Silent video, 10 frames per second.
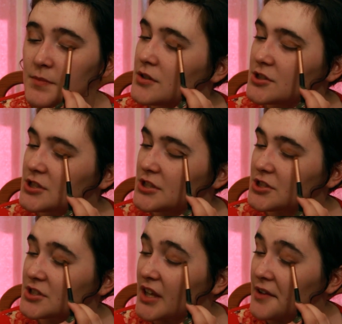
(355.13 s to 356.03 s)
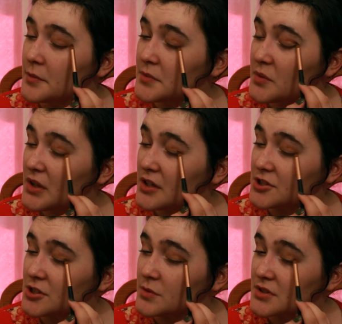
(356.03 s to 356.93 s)
She just gave them to me
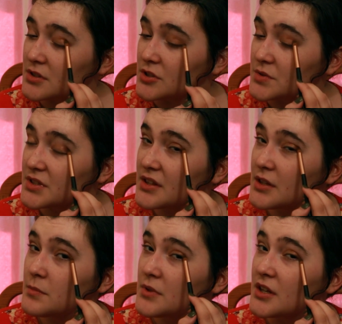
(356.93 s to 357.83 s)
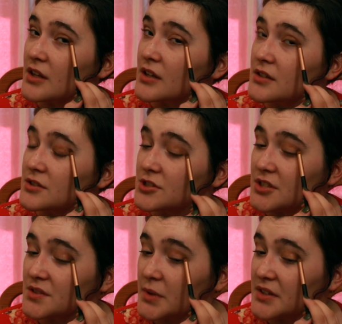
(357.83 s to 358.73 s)
because she wasn't using them, and
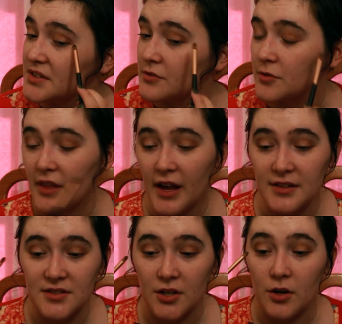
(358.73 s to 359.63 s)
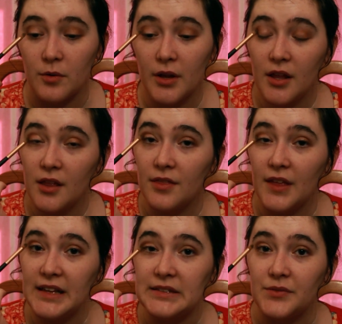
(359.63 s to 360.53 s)
she's amazing for that. So
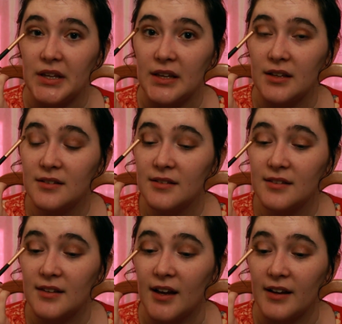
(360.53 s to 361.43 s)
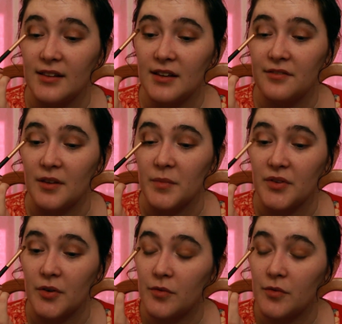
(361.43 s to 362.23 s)
thanks, V. I love them so